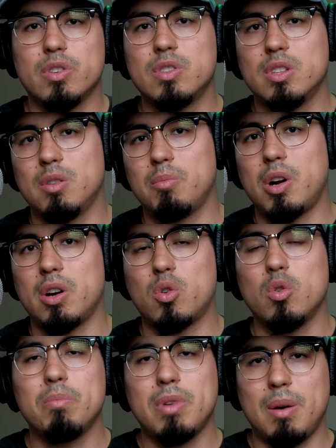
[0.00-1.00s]
to them are
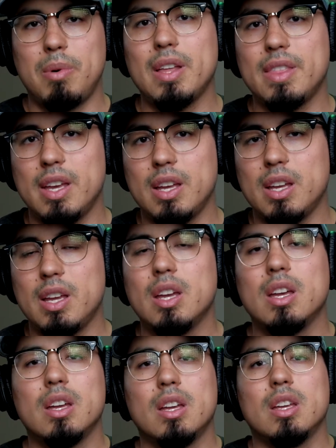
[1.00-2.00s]
cumbia banda.
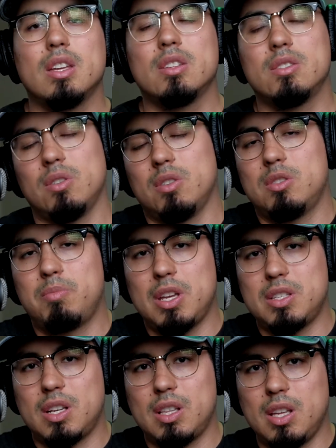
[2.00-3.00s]
So it's
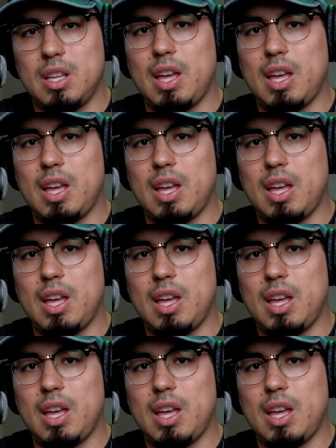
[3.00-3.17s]
basically